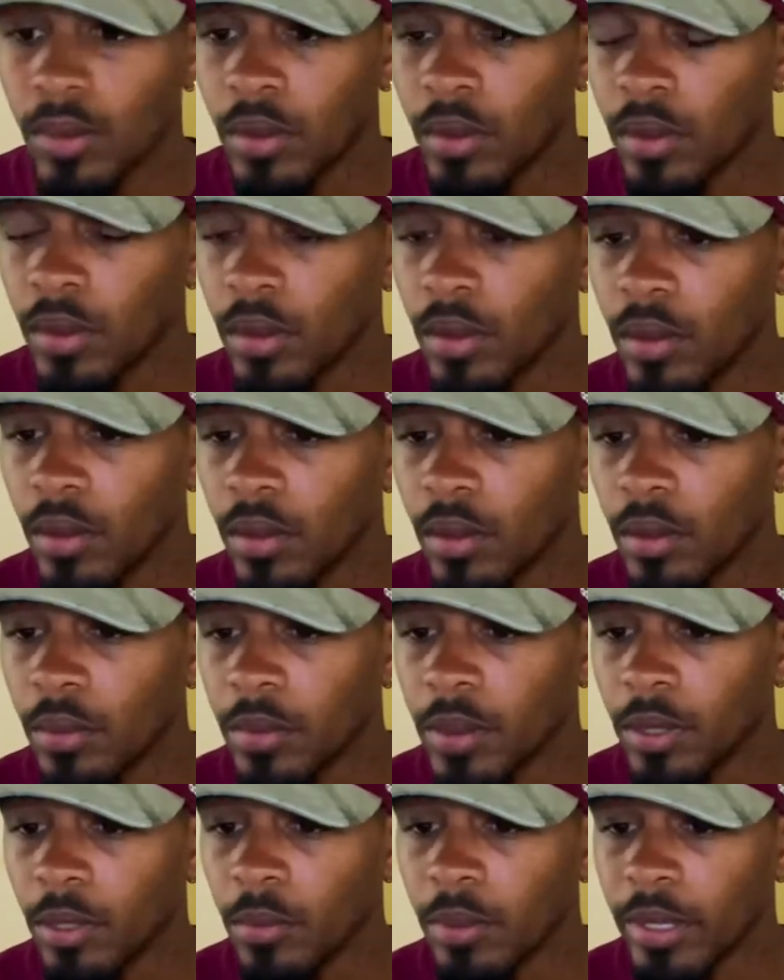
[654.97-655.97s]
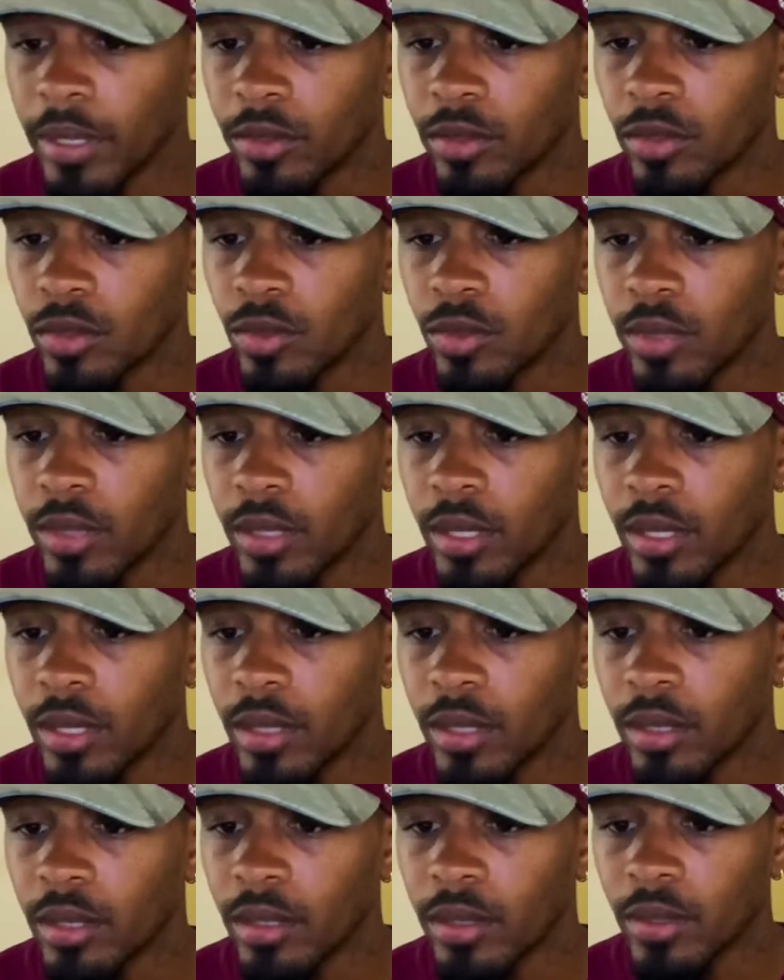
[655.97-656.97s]
Let me go back to it,
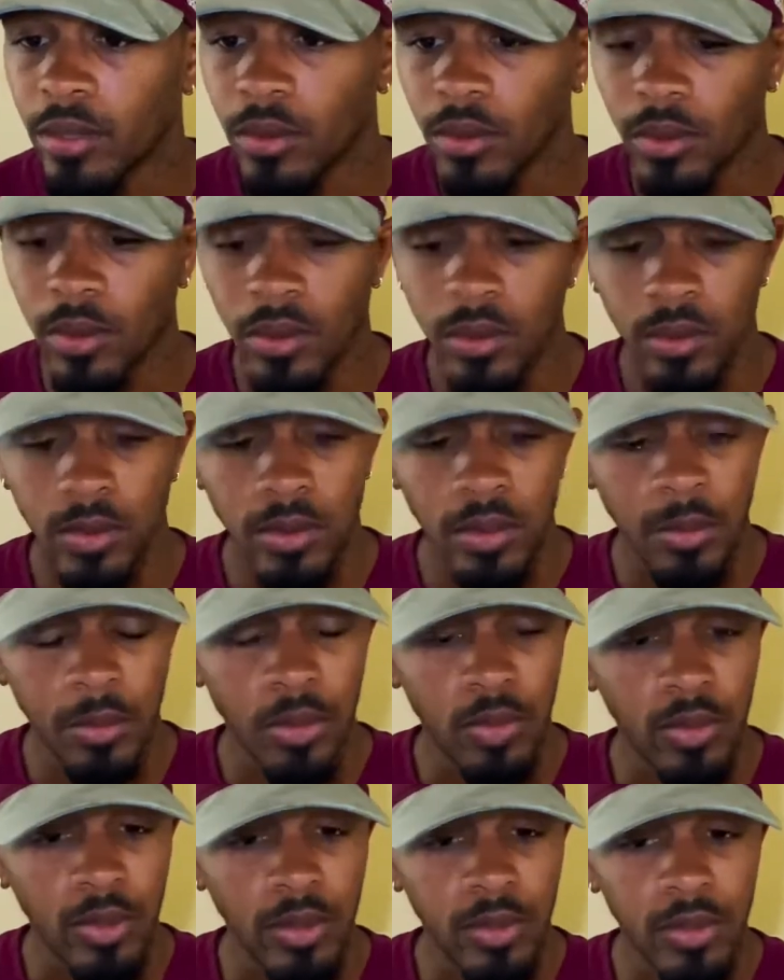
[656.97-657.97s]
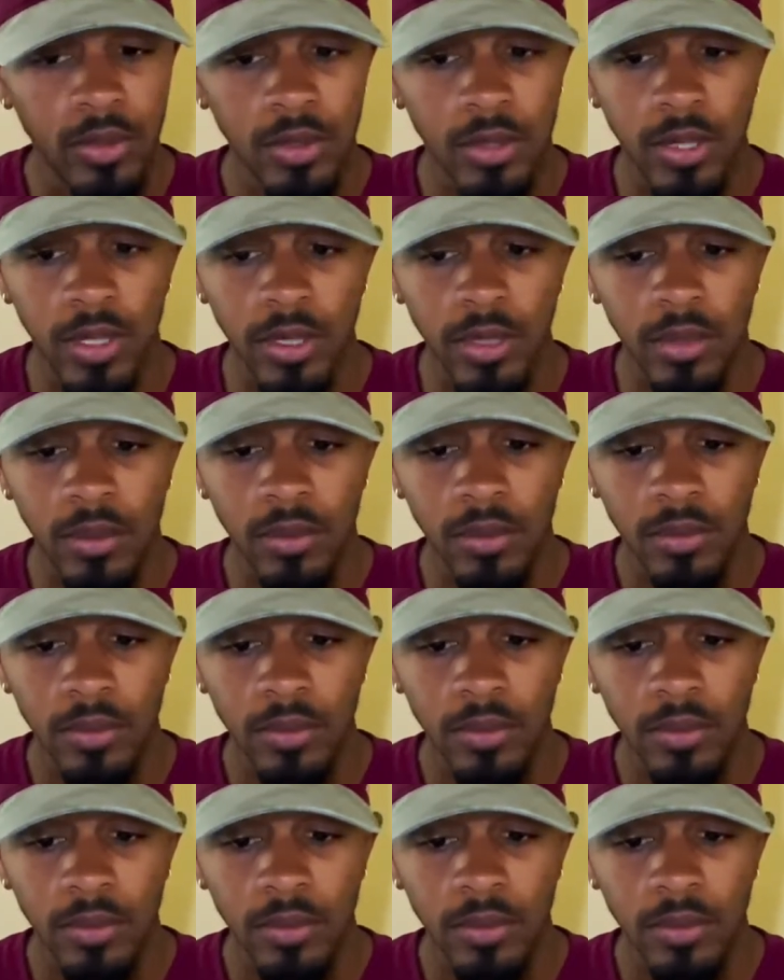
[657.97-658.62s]
guys. Hold on, give me 1 second.